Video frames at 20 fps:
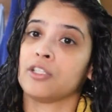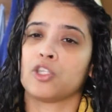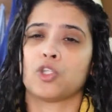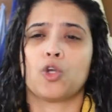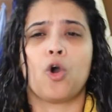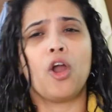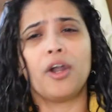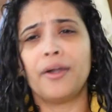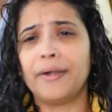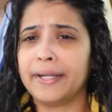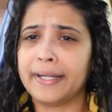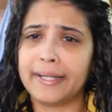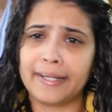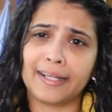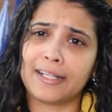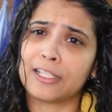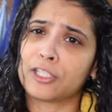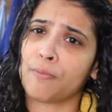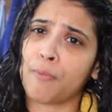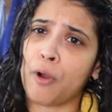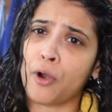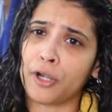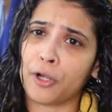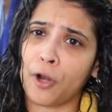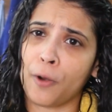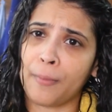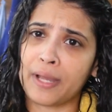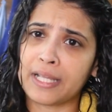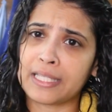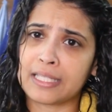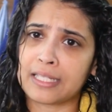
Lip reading: There's already details about it on my